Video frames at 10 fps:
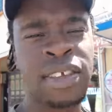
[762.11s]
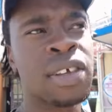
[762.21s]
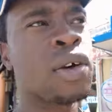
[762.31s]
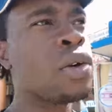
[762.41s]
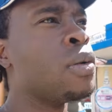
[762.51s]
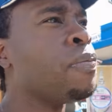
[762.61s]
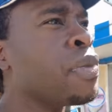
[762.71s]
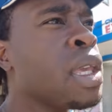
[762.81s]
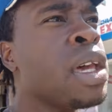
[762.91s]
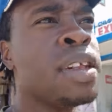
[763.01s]
So
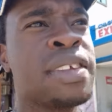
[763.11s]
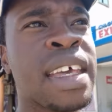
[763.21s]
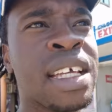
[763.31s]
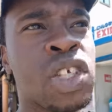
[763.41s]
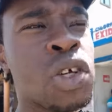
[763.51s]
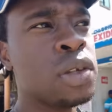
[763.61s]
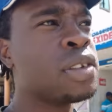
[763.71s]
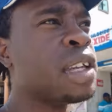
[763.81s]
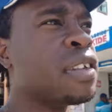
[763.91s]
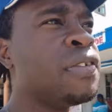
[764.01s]
stay tuned
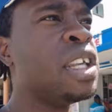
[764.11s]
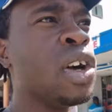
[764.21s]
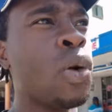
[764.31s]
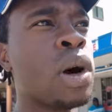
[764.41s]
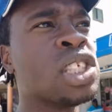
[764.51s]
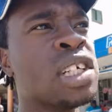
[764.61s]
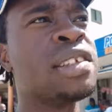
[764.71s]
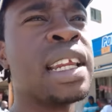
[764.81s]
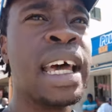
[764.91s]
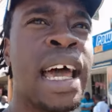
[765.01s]
to this video. Watch it
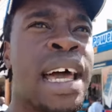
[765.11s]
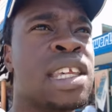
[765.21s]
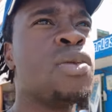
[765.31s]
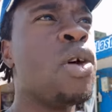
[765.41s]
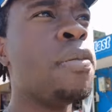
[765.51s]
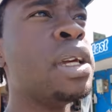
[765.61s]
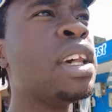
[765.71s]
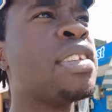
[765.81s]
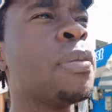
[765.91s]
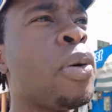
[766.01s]
to the end. You won't be
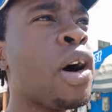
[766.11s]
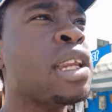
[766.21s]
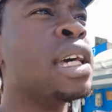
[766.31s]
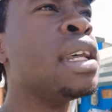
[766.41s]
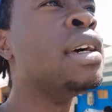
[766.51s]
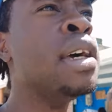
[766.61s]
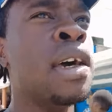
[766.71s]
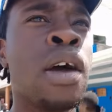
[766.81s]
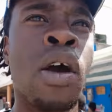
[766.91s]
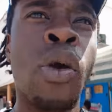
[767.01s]
disappointed.
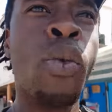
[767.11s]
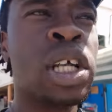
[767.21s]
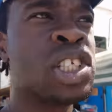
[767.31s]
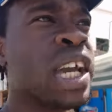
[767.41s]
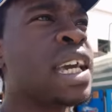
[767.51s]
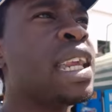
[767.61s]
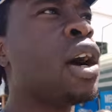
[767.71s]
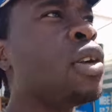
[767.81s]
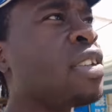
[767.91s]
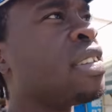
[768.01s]
We're checking
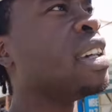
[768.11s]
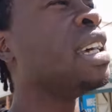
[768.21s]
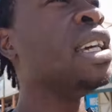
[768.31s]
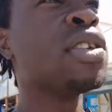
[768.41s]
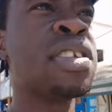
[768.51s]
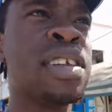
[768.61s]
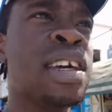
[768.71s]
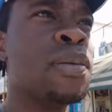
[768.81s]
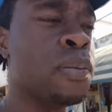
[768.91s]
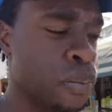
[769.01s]
out the city. You're
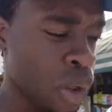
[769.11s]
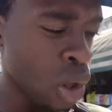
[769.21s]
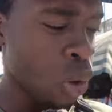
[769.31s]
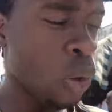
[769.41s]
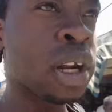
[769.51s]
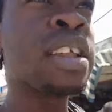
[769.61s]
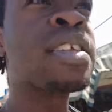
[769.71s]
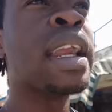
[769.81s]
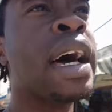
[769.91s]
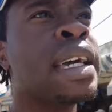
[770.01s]
seeing what
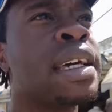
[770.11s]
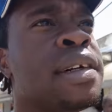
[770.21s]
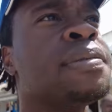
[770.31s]
it's like.